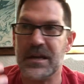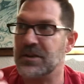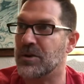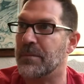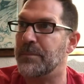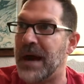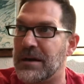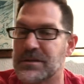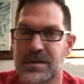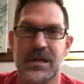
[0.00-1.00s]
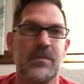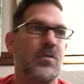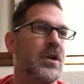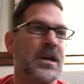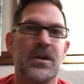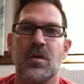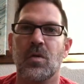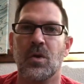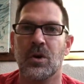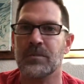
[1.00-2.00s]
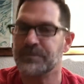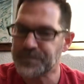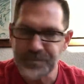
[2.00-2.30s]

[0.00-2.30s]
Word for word: either about someone or